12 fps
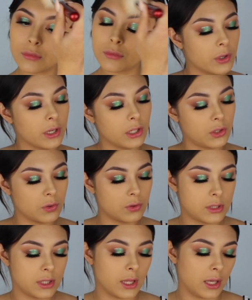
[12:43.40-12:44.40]
I'm going to
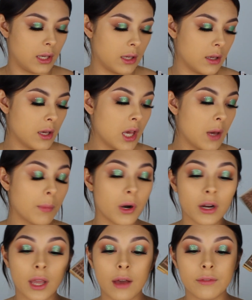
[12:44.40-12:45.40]
use the
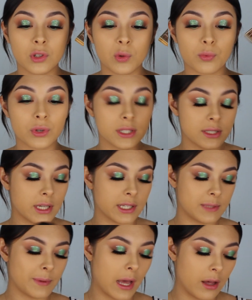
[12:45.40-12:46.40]
Park Avenue
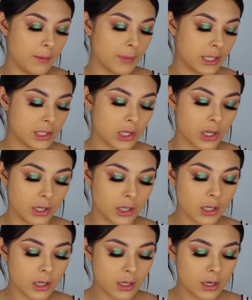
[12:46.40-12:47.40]
Princess palette by
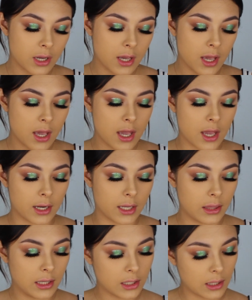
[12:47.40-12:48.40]
Tarte. And I
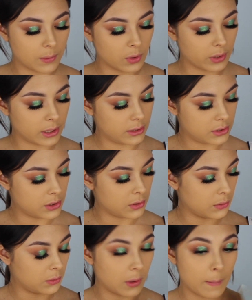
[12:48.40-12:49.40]
think I'm going
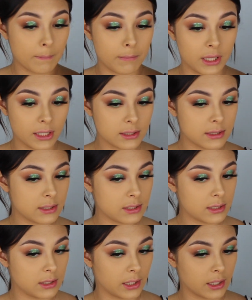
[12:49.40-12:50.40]
to
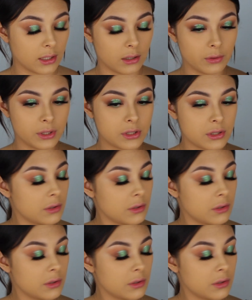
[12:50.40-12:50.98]
mix like I always